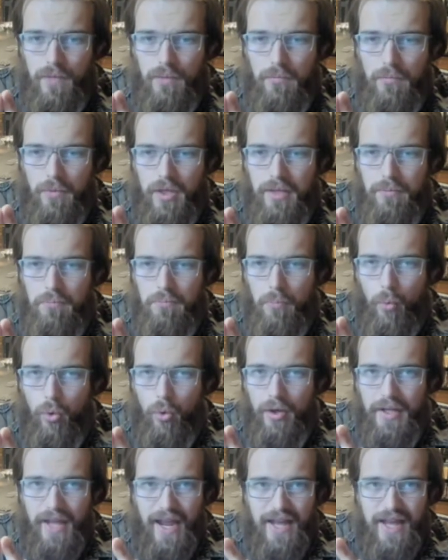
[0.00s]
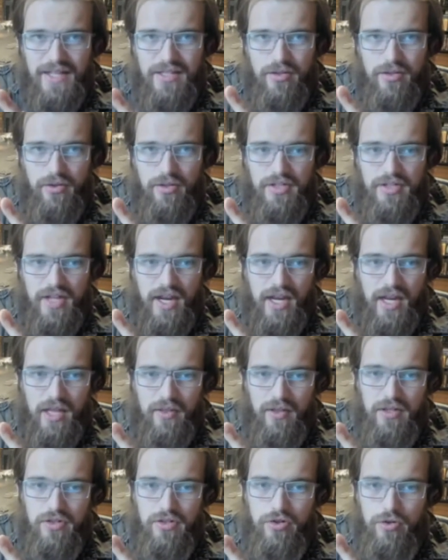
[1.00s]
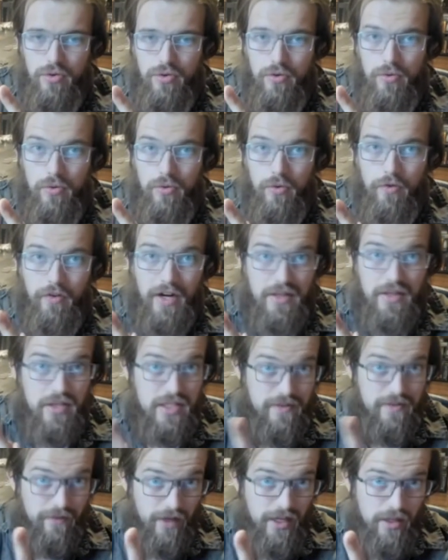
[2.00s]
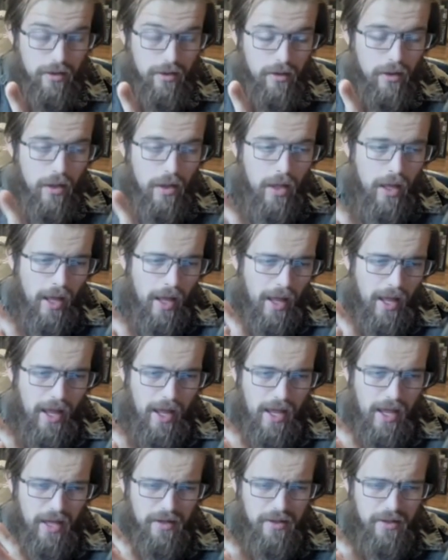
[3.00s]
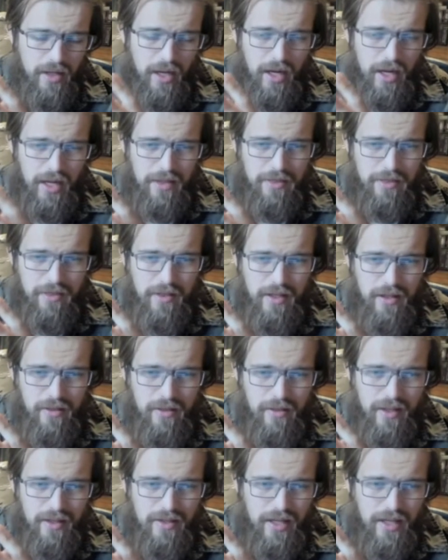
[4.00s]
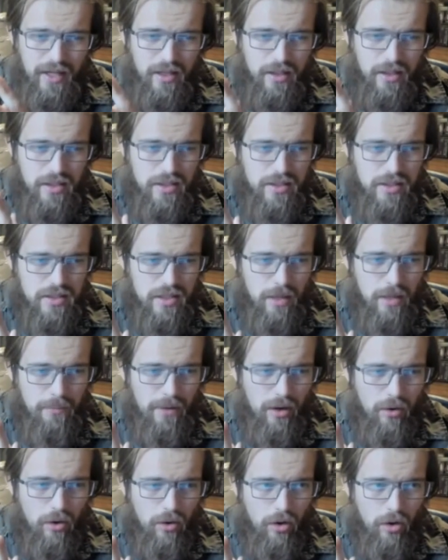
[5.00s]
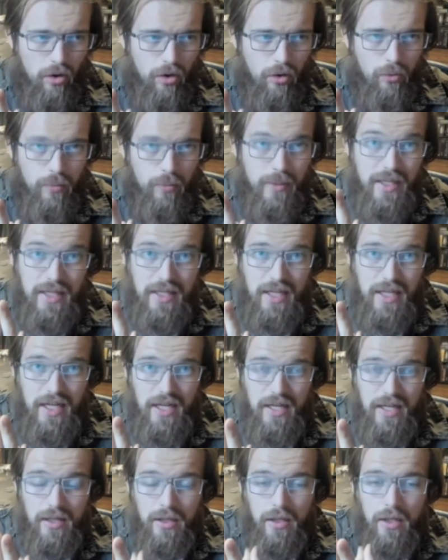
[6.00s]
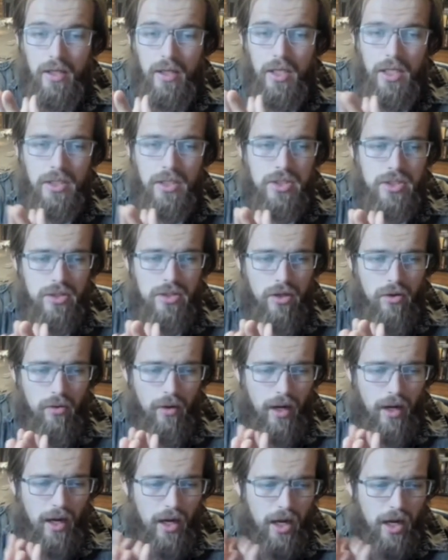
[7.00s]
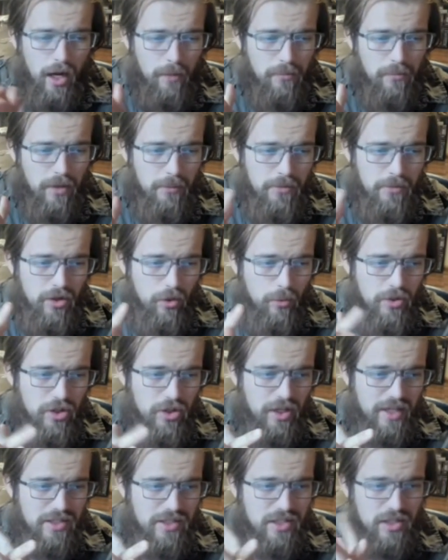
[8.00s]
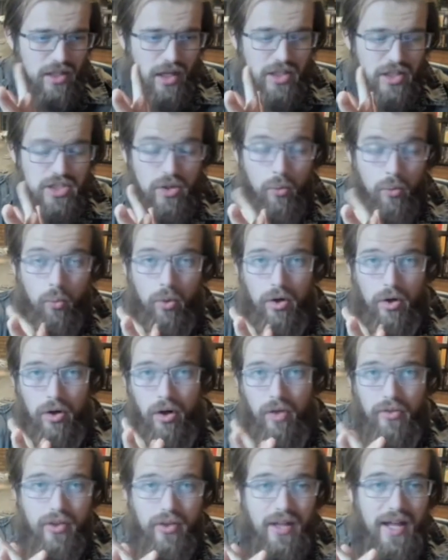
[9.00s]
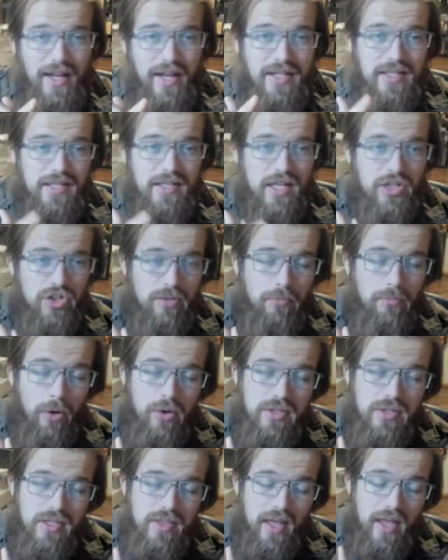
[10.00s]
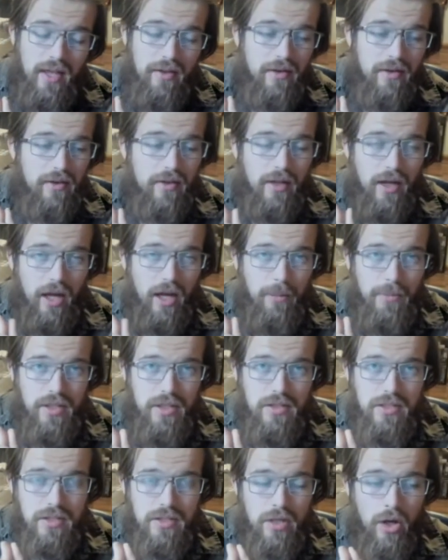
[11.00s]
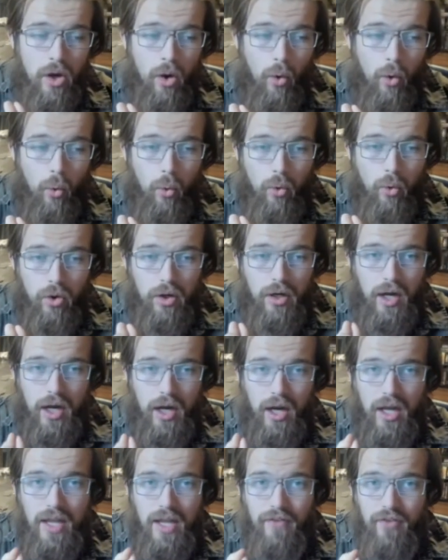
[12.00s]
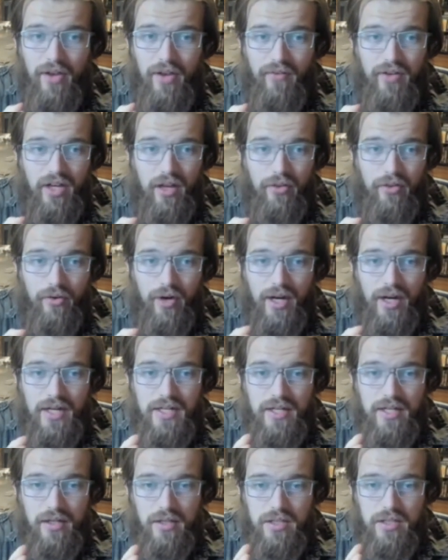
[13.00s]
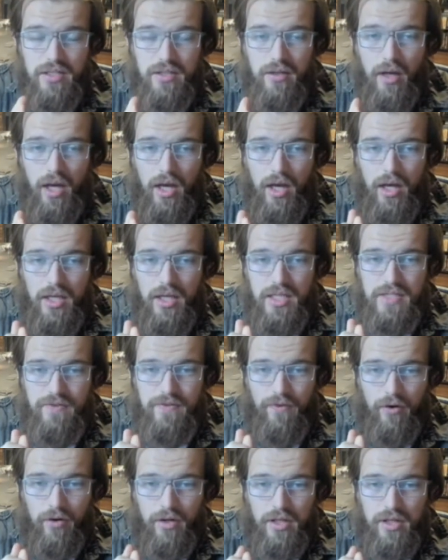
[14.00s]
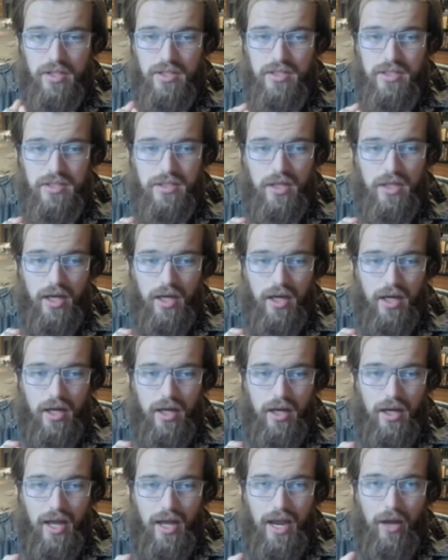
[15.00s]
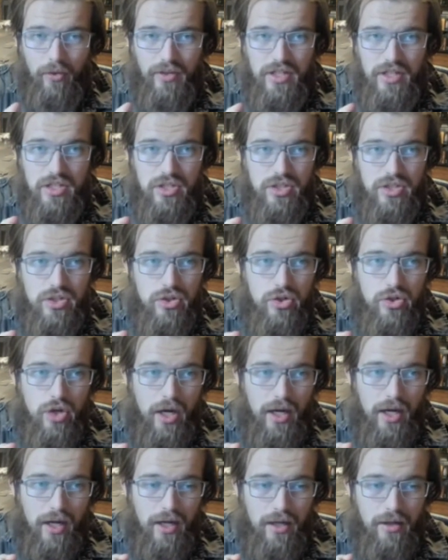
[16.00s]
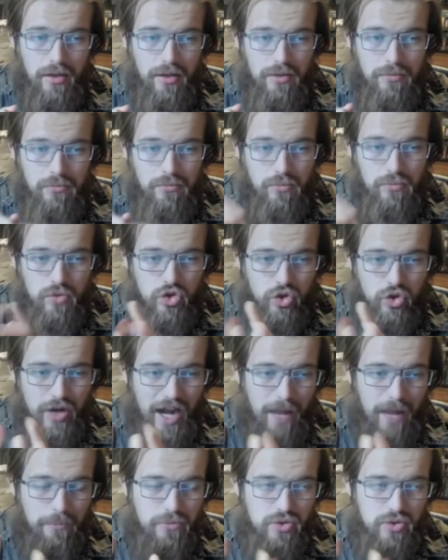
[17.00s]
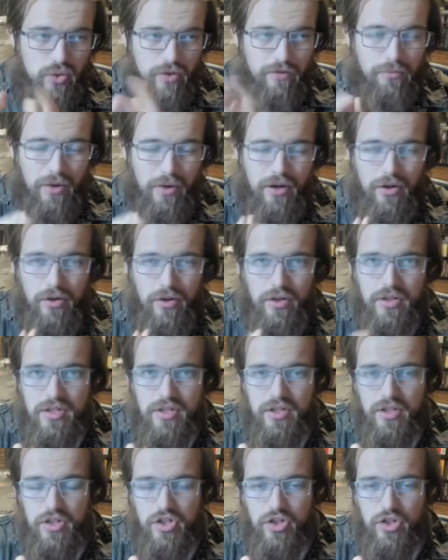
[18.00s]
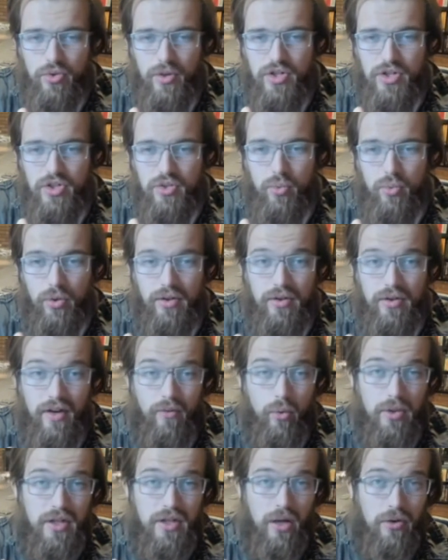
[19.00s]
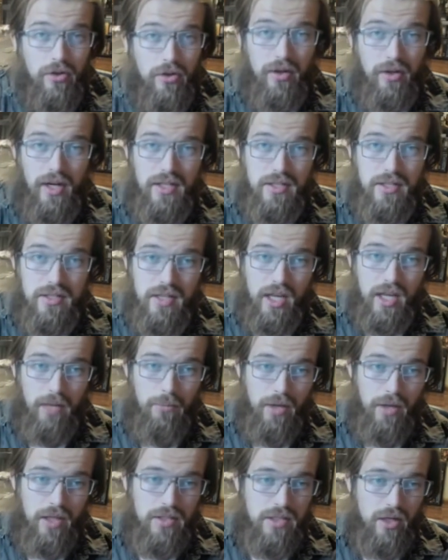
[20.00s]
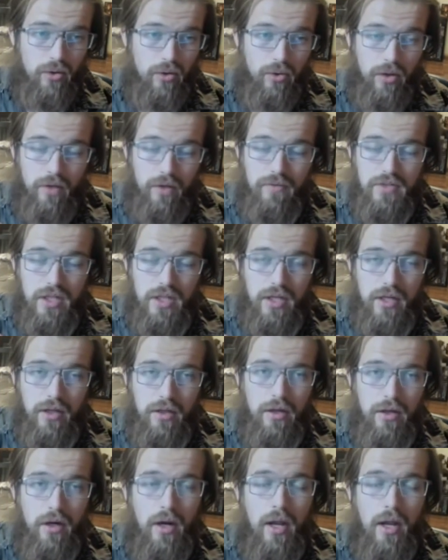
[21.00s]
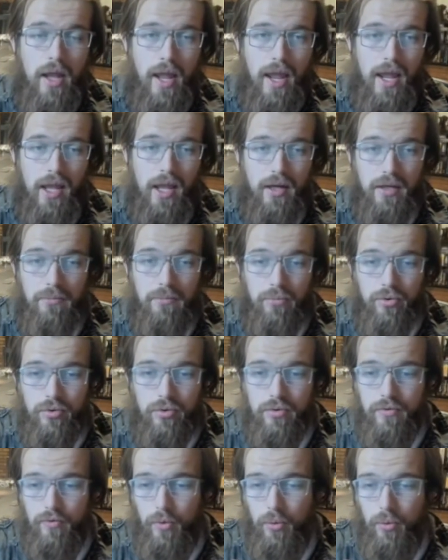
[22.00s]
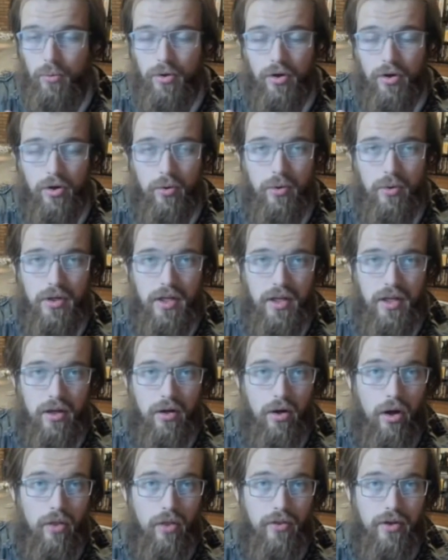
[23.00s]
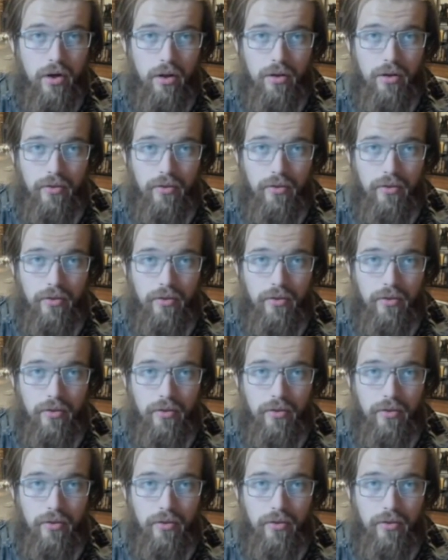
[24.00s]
more gas in their tank than to fight this fight, and I think that is about all we need. So let me know what you guys' thoughts were on the last session. Post that in the comments, or if you have any other ideas as far as how these trap sort of predator situations have worked out in your guys' campaigns. I would love to hear and improve what we're doing here on the Call of the